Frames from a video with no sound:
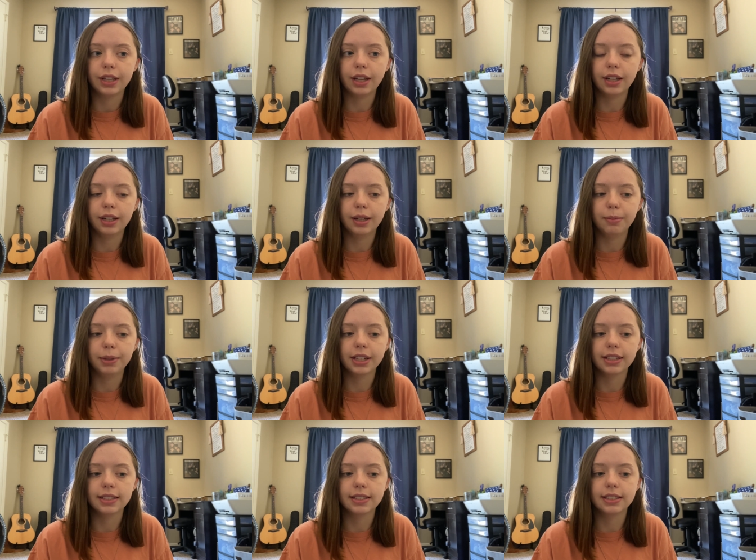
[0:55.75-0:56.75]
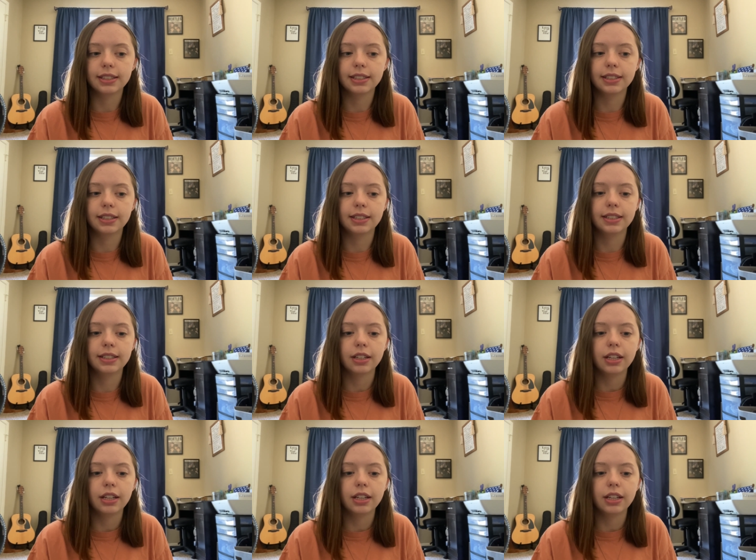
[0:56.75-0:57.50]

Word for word: uh, because this is